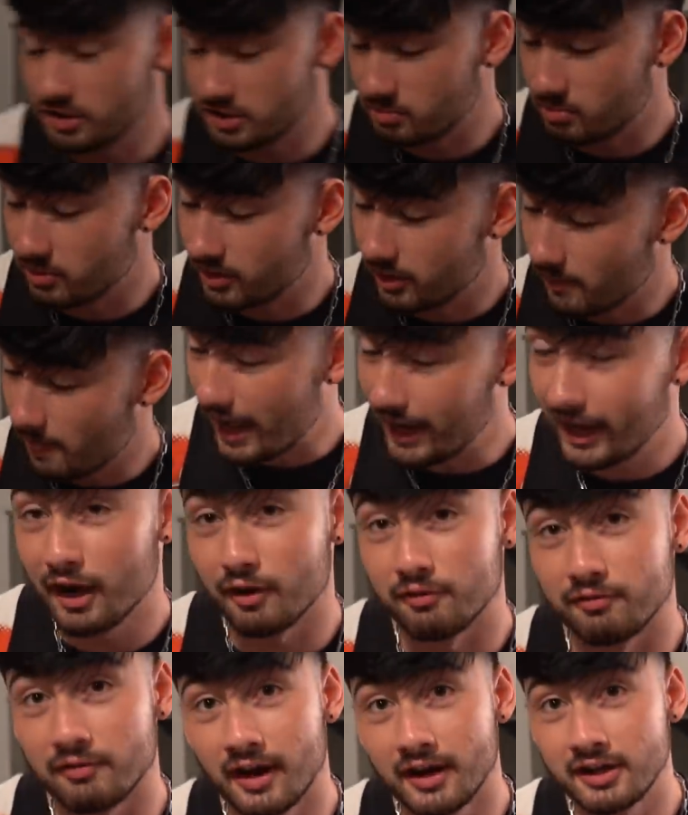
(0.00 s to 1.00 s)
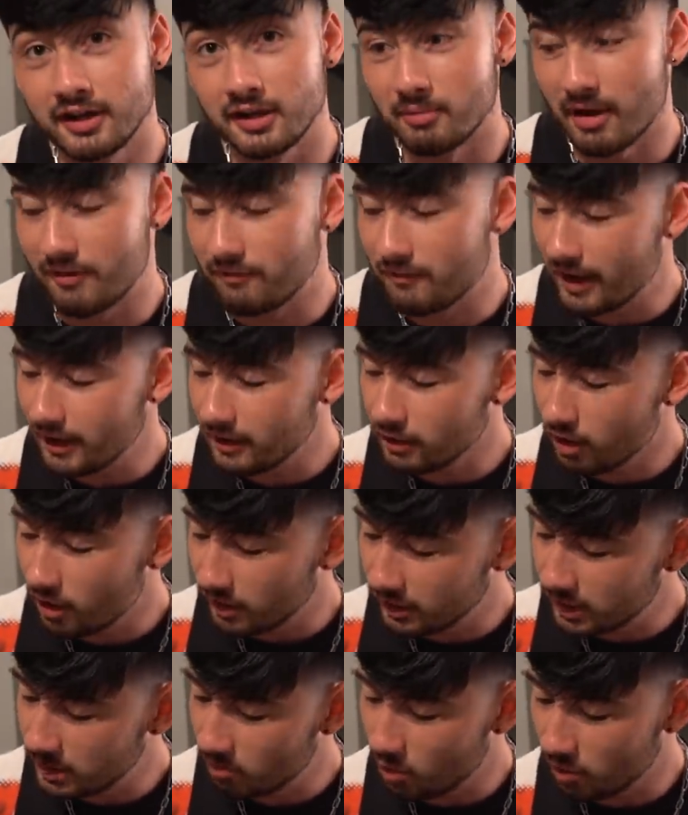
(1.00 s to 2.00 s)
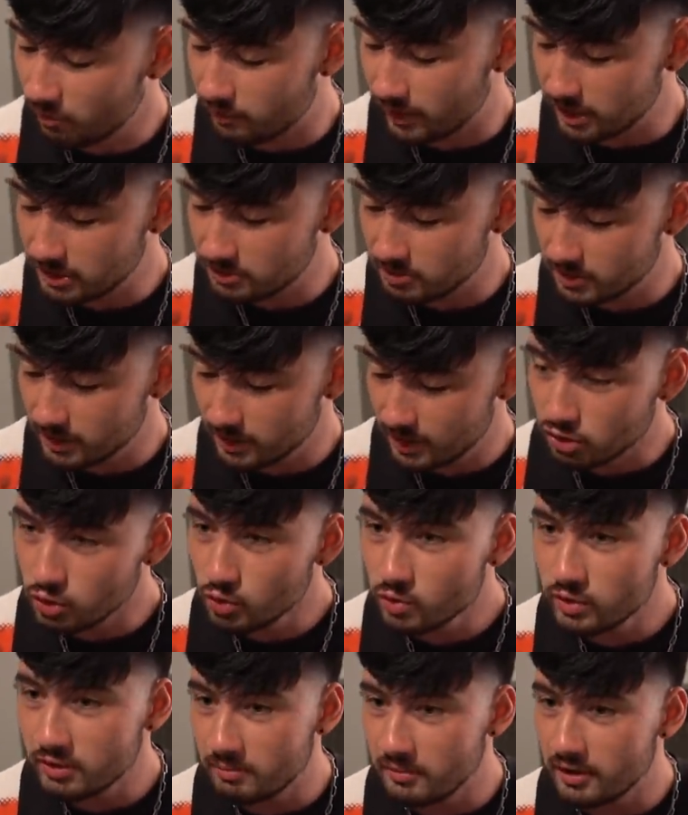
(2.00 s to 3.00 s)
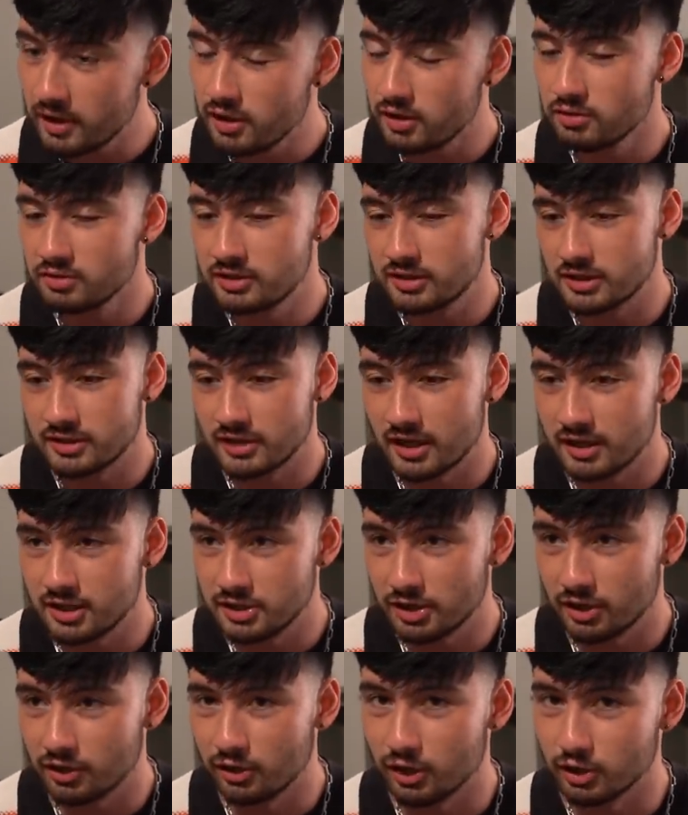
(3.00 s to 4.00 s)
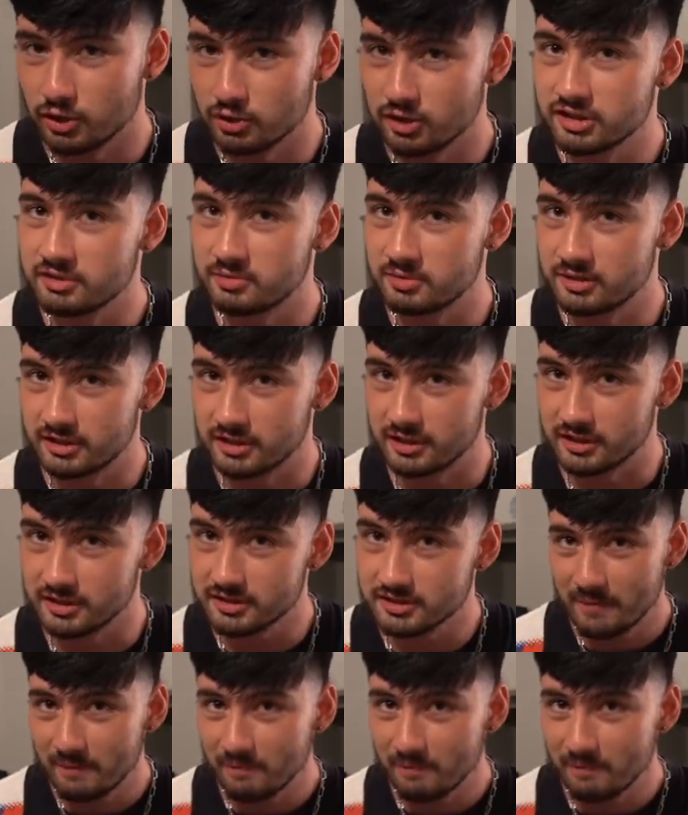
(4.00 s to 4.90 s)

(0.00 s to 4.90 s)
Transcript: this, but I gotta find them. If I log into old Facebook, you and me used to send each other our Christmas list.